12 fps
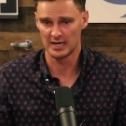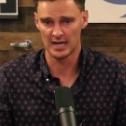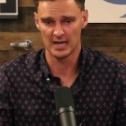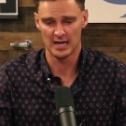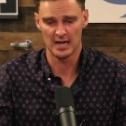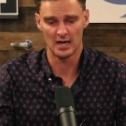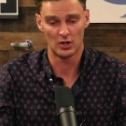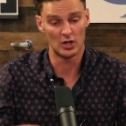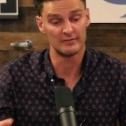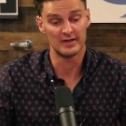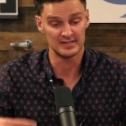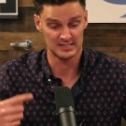And and a
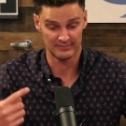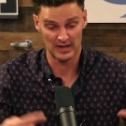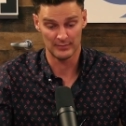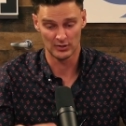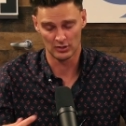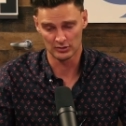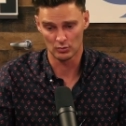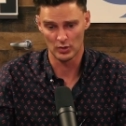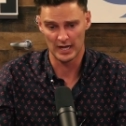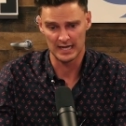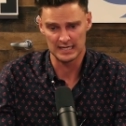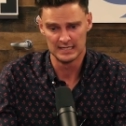lot of other stuff happened along the
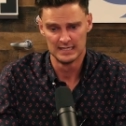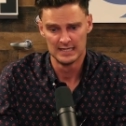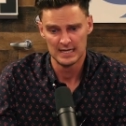way,